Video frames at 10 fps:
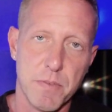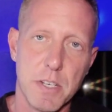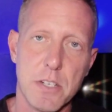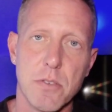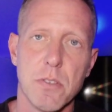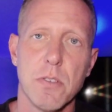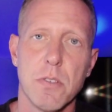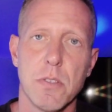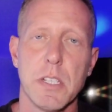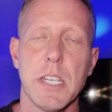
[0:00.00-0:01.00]

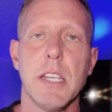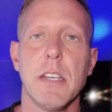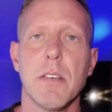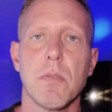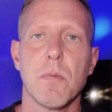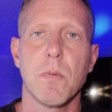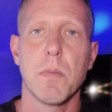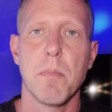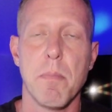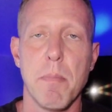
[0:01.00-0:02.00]
visually
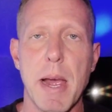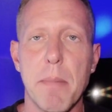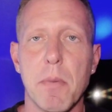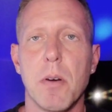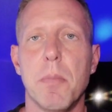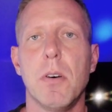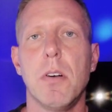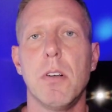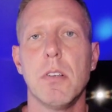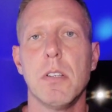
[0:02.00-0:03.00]

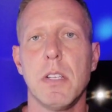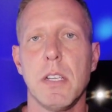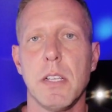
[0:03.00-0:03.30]
memorable